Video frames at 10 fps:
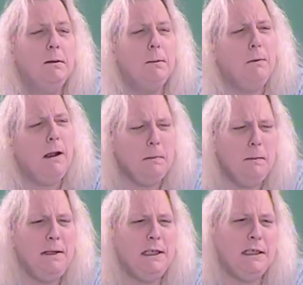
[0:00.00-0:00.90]
The
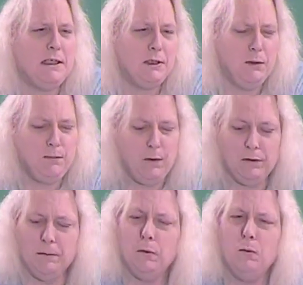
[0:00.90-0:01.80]
problem is twofold.
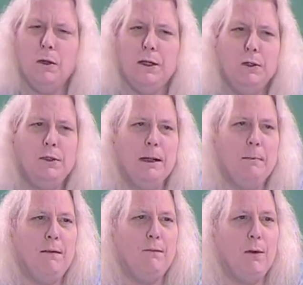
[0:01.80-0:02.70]
Number one, who's going
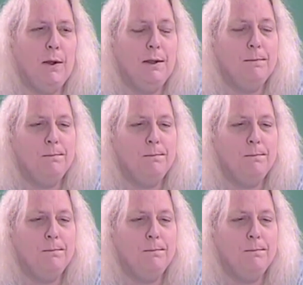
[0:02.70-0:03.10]
to pay for it?